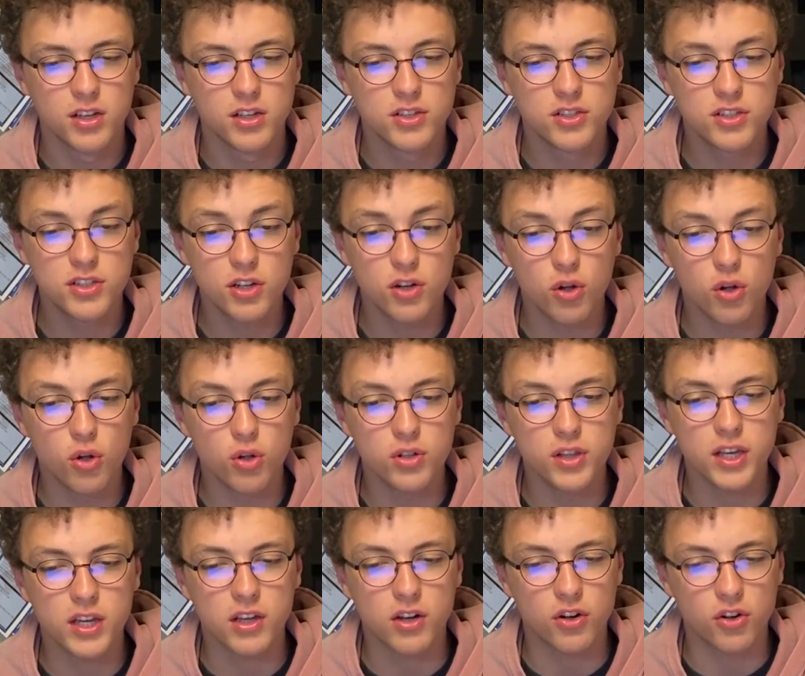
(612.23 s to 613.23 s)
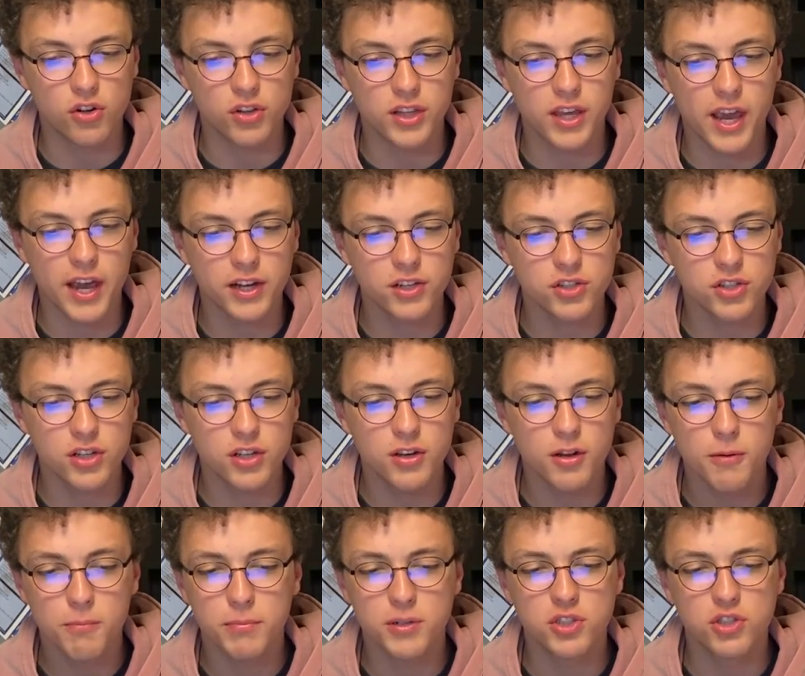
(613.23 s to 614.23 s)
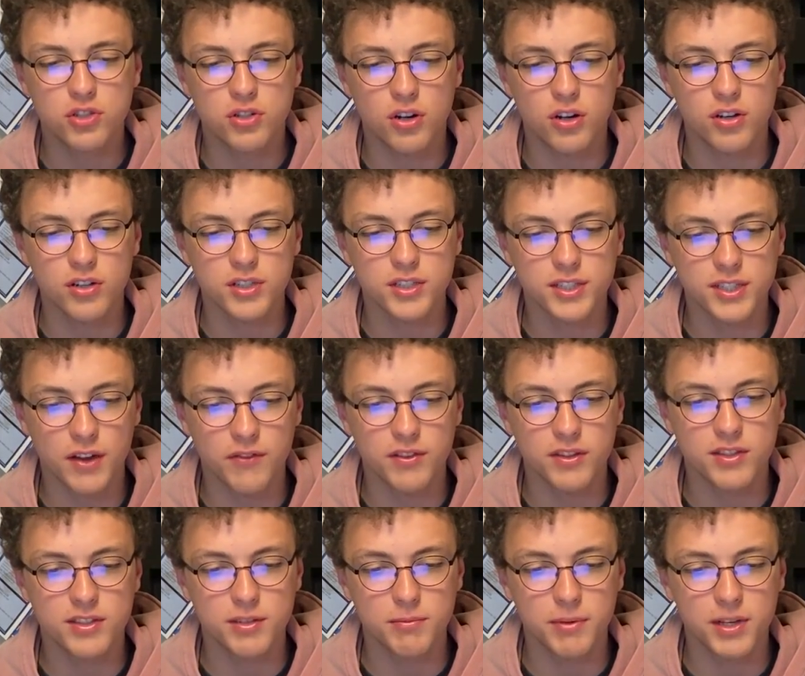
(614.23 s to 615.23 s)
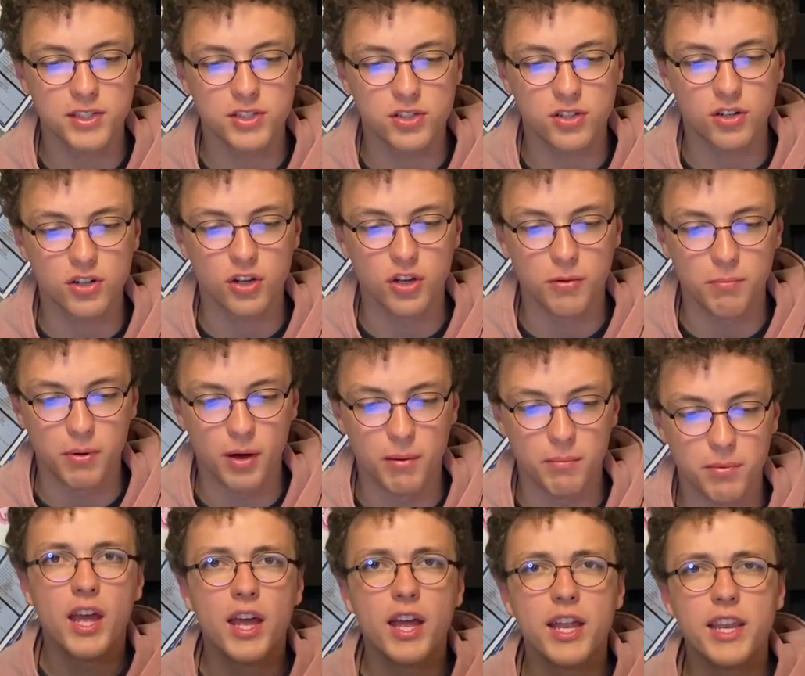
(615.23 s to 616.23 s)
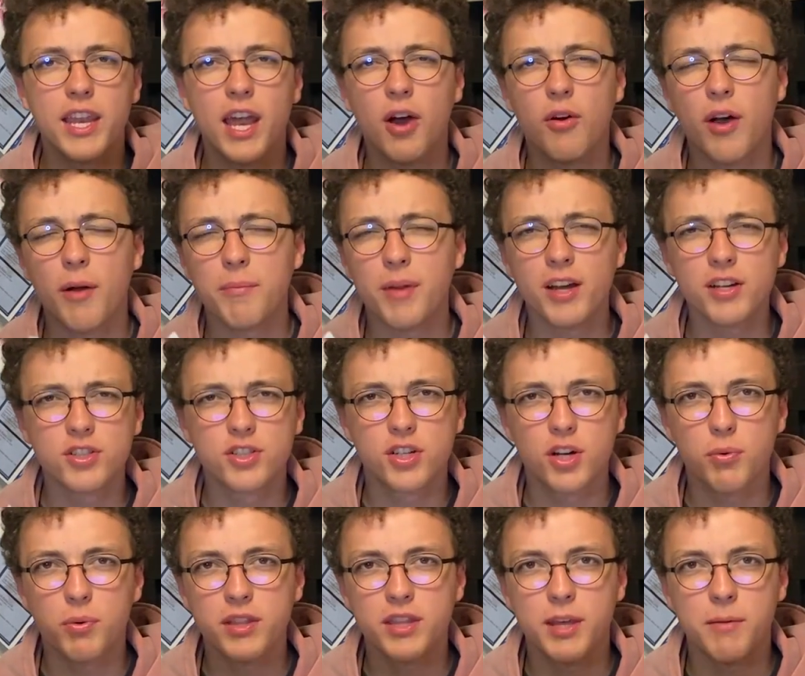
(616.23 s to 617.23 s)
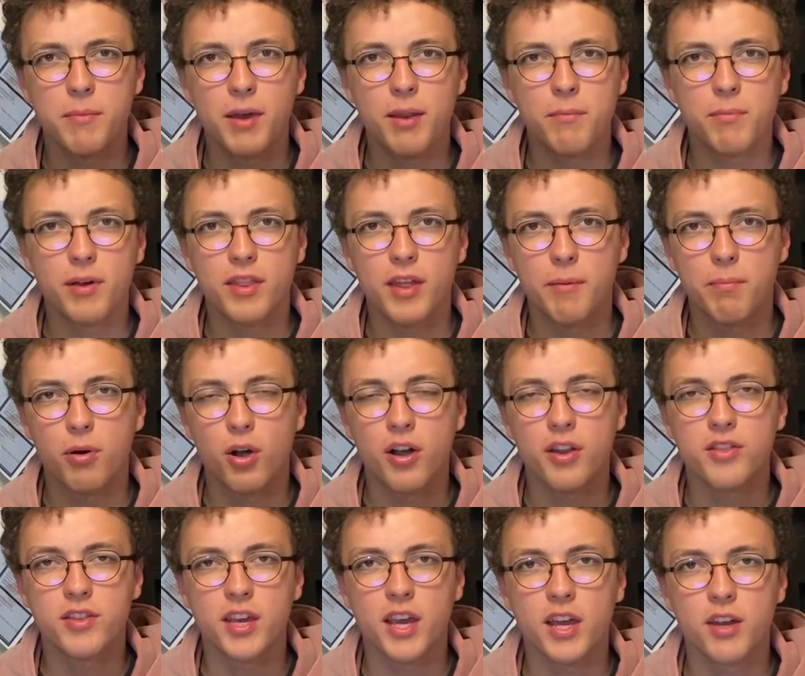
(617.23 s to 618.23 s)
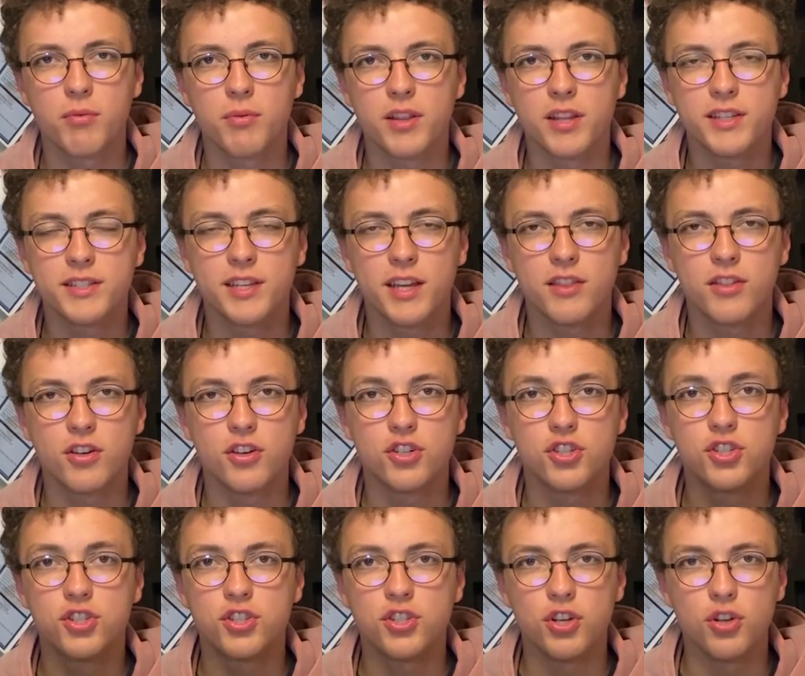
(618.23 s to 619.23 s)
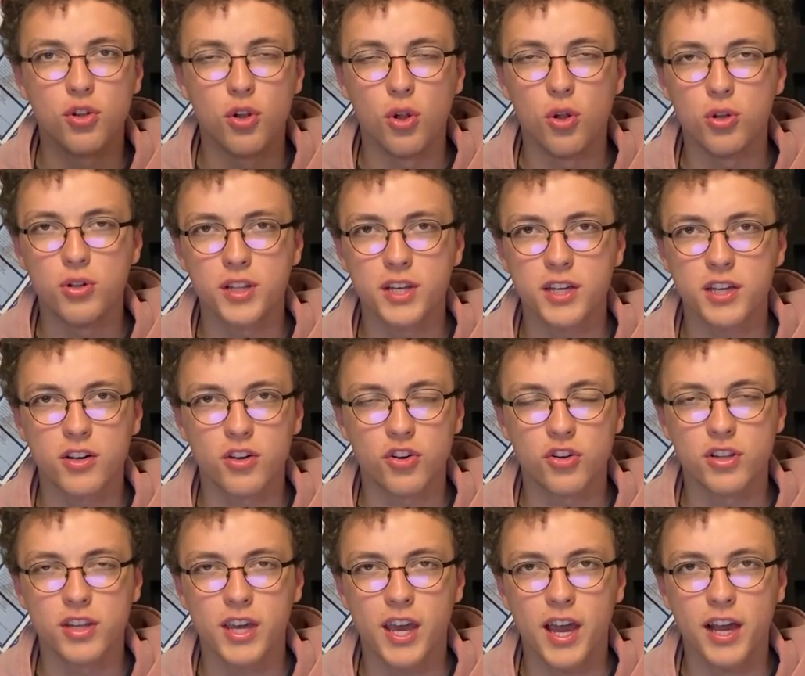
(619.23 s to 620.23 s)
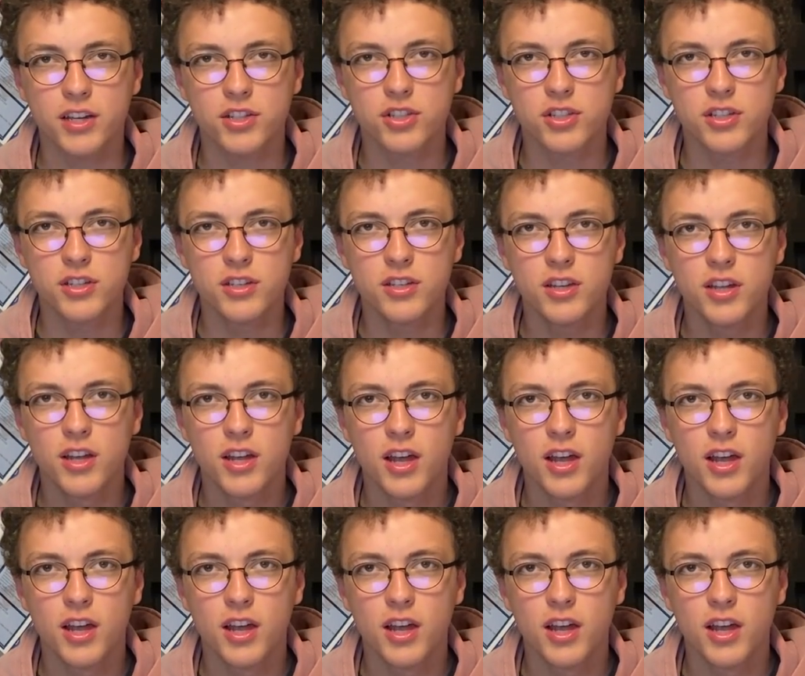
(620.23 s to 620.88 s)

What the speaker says: Still holding an early action, but strong 7th semester could bump. Now, I'm not sure what they meant by that part at the end where they said they're still holding an early action.